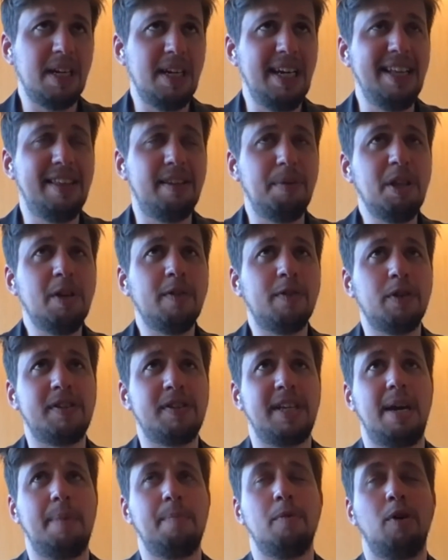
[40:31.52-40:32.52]
It's a bit of the
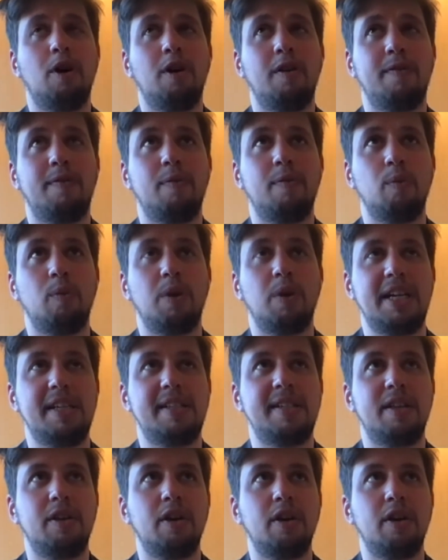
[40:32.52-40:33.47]
same of what I said